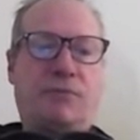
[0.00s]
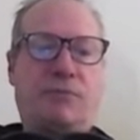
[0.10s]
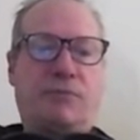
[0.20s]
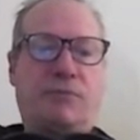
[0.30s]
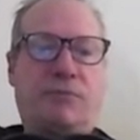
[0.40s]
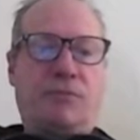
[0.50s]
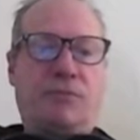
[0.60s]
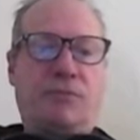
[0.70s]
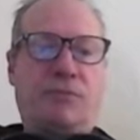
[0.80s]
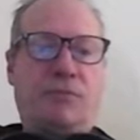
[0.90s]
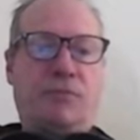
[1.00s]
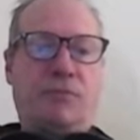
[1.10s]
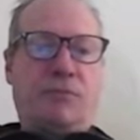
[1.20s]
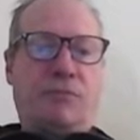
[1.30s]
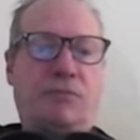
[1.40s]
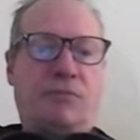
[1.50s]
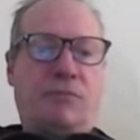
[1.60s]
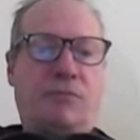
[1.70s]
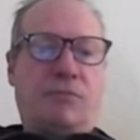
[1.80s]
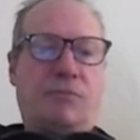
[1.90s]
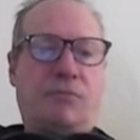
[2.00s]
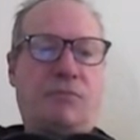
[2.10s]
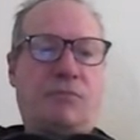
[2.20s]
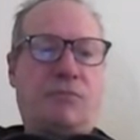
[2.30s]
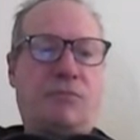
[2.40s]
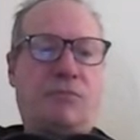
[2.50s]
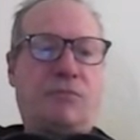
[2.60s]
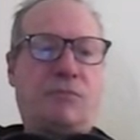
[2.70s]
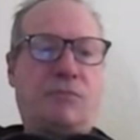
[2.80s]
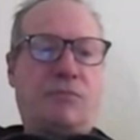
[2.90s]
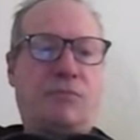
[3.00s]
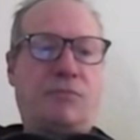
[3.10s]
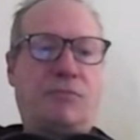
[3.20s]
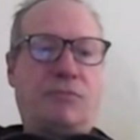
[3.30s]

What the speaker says: This person isn't speaking.